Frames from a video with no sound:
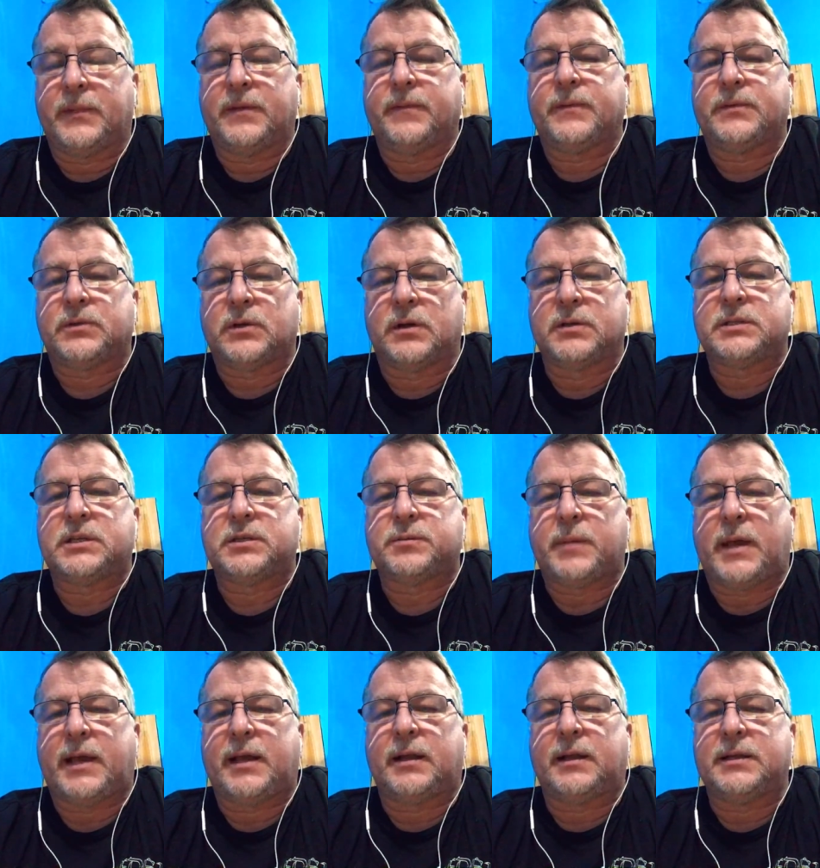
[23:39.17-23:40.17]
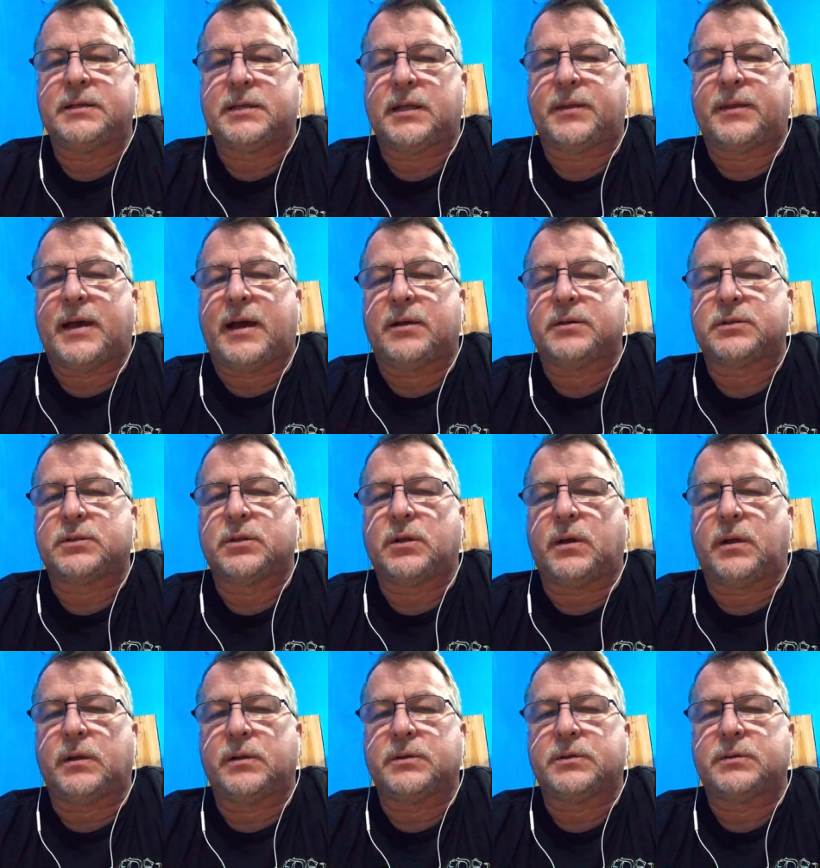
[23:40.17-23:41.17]
As long as he's making at least
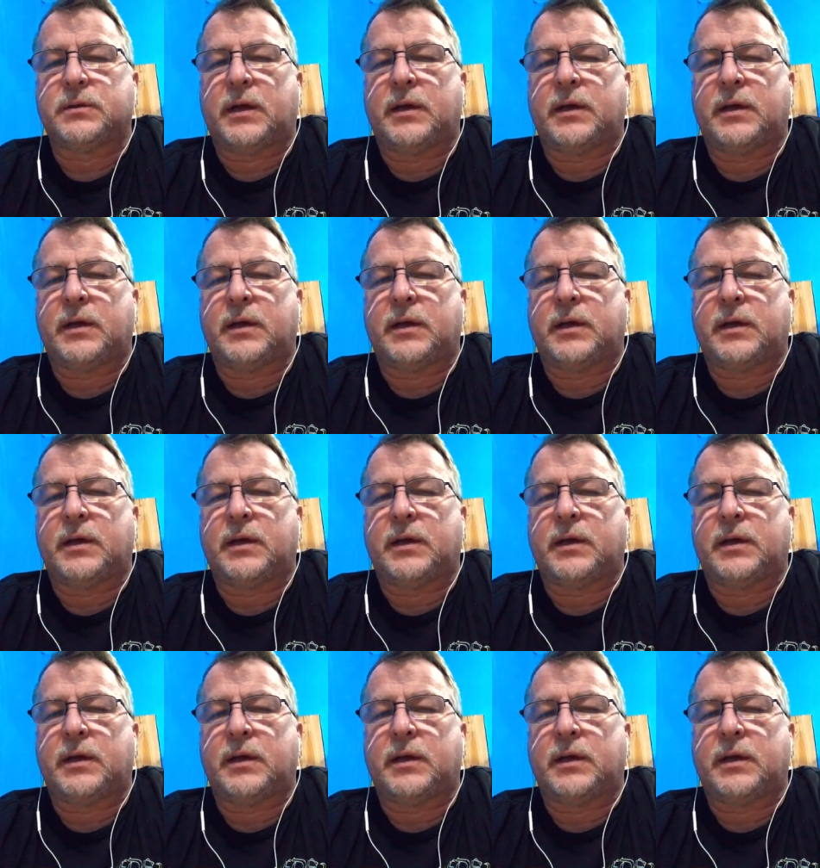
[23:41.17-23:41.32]
$1,000.